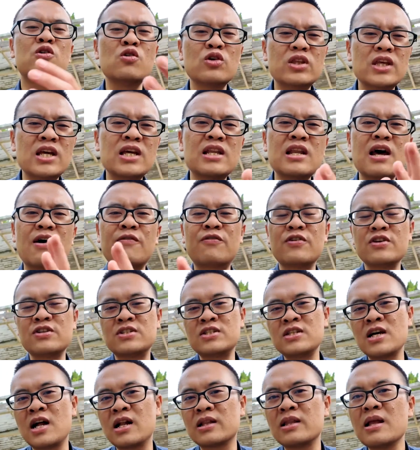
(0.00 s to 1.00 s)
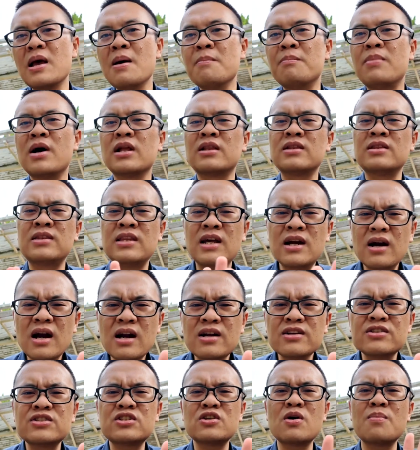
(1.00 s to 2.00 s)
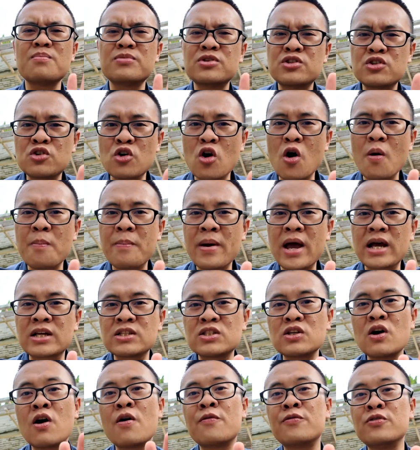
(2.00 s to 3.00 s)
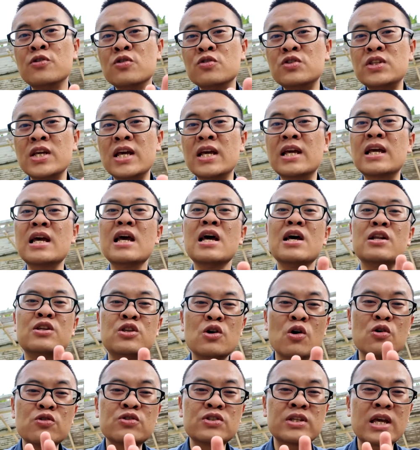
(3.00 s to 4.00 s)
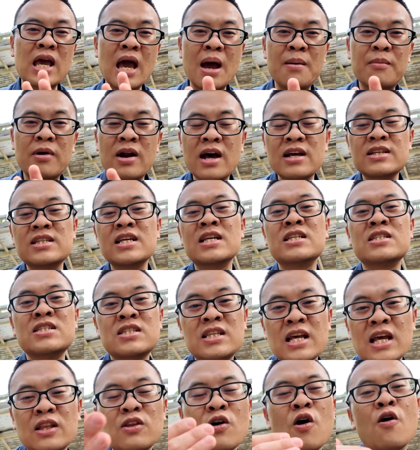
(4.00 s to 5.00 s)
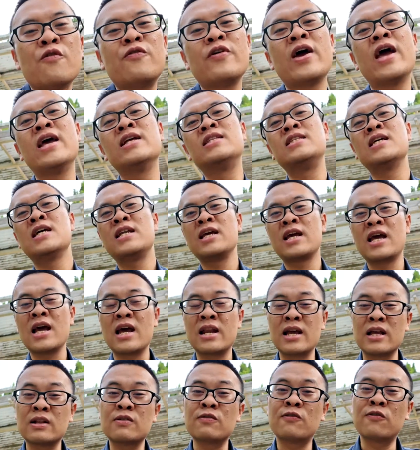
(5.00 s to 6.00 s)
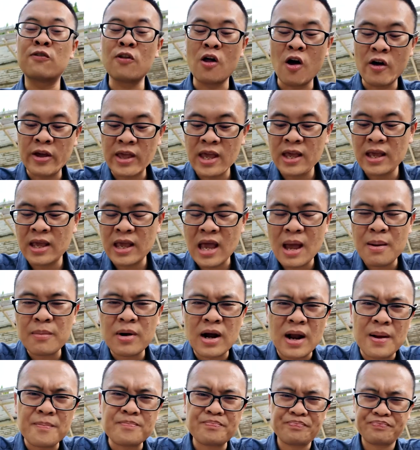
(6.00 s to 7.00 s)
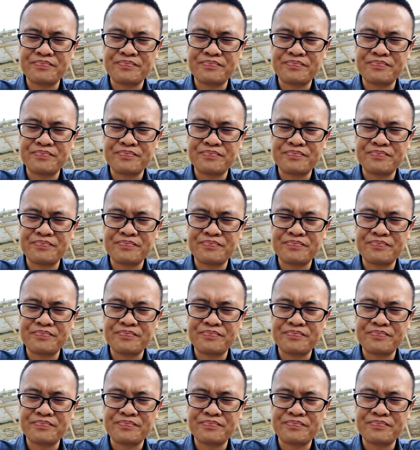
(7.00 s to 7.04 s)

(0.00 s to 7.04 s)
good enough result. But there are some drawbacks of using those cameras instead of a dedicated vlogging camera.